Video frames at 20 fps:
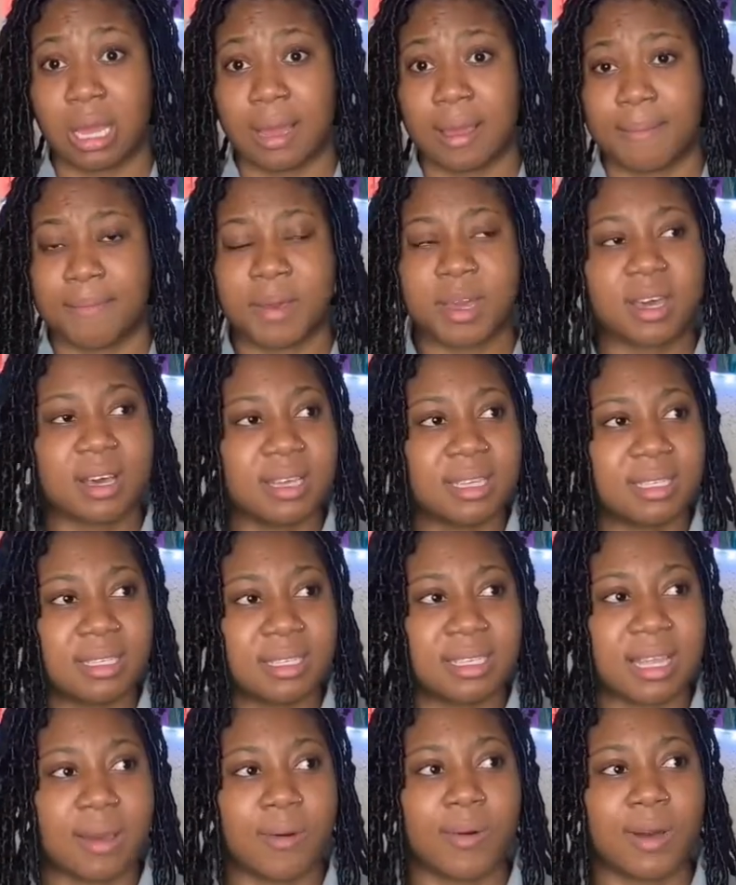Because
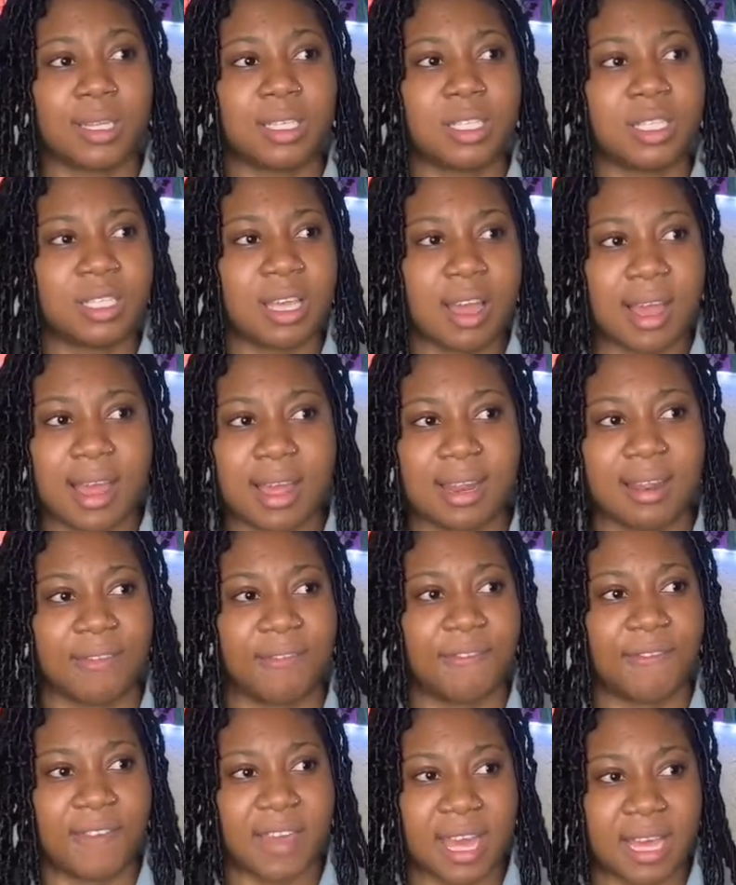there were certain
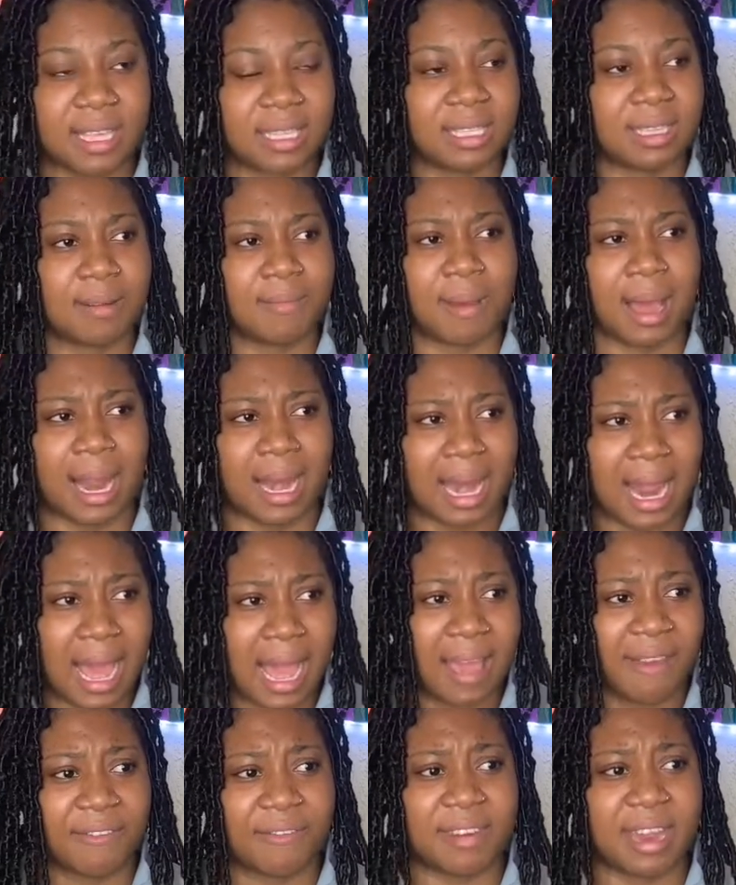things in my
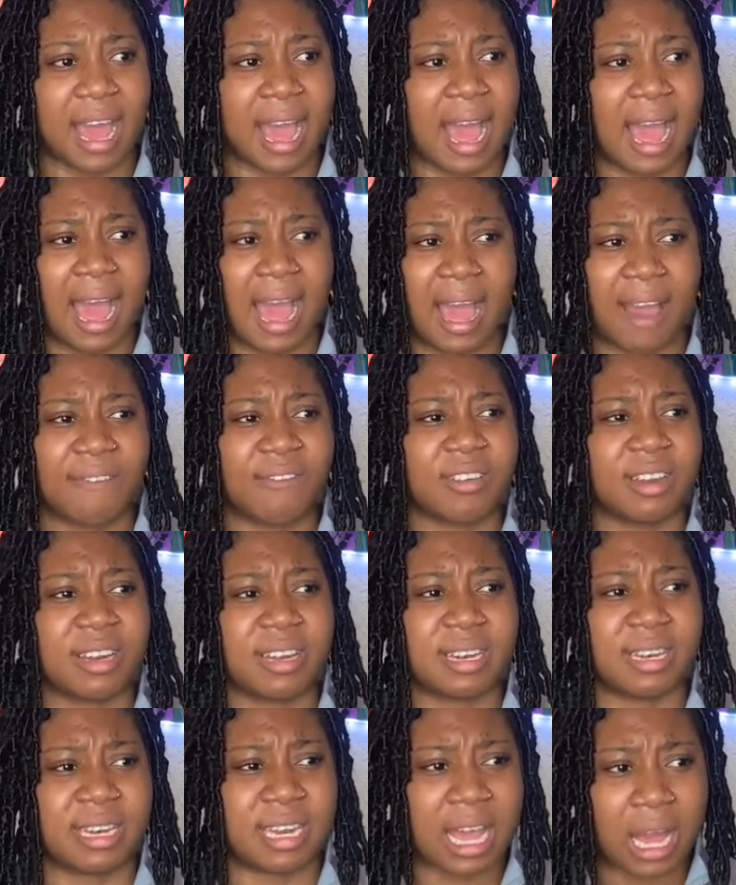life that I
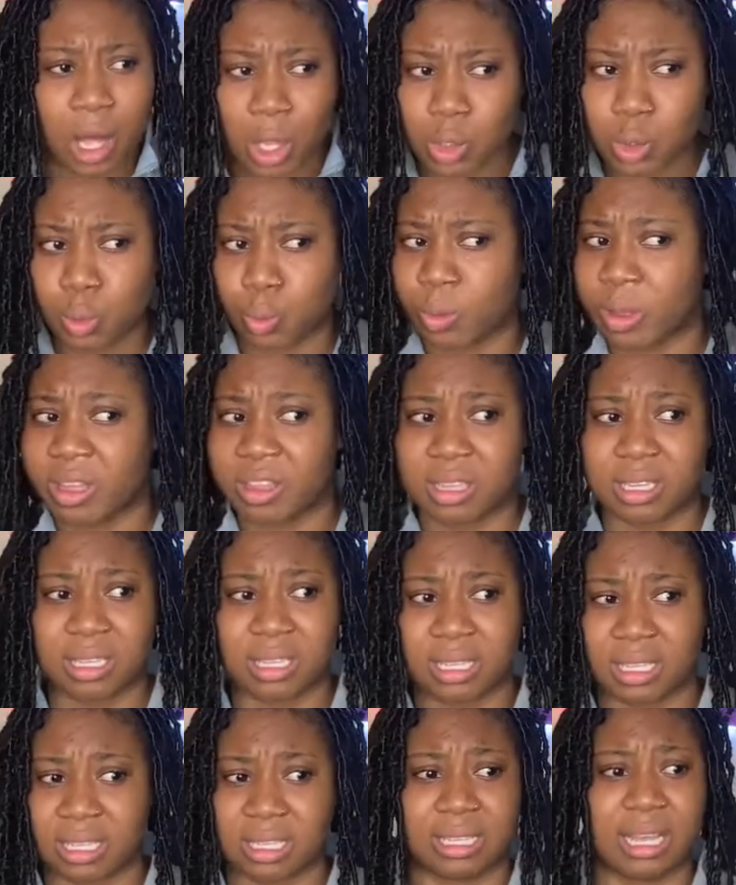haven't dealt with
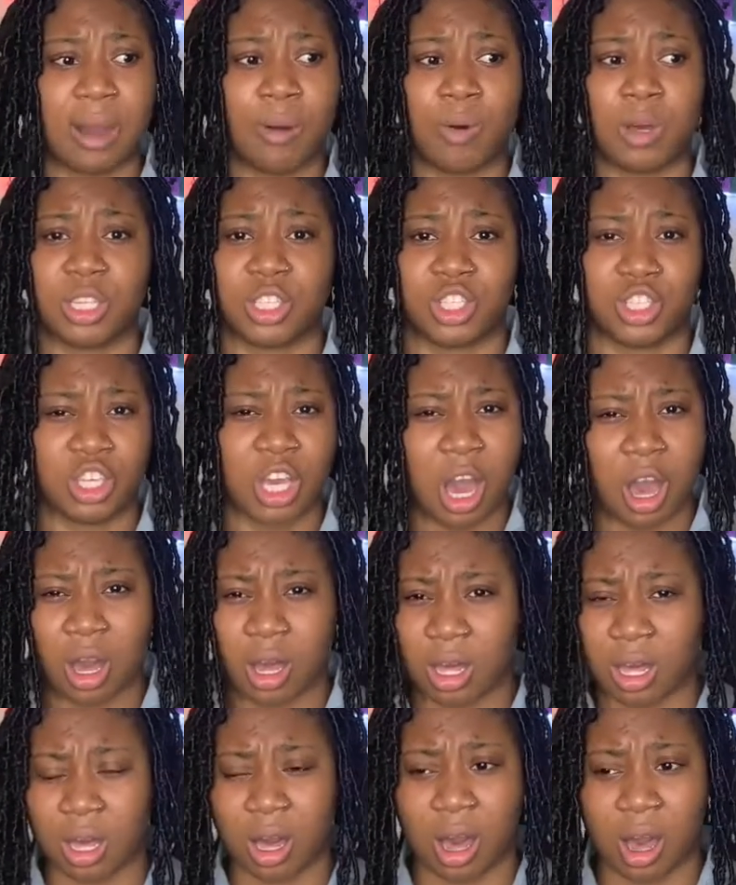since I was
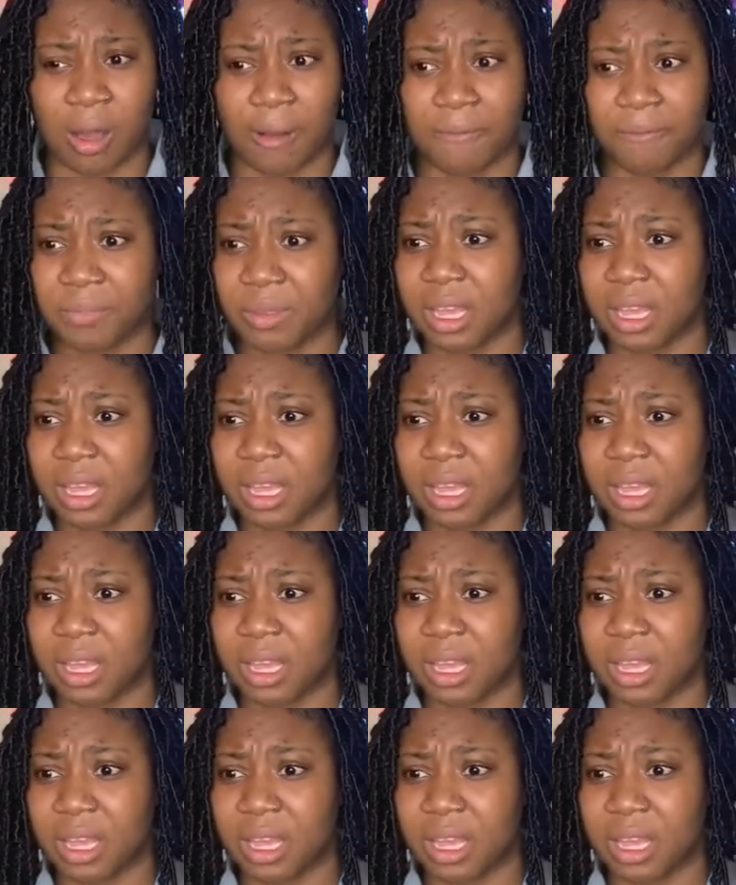younger.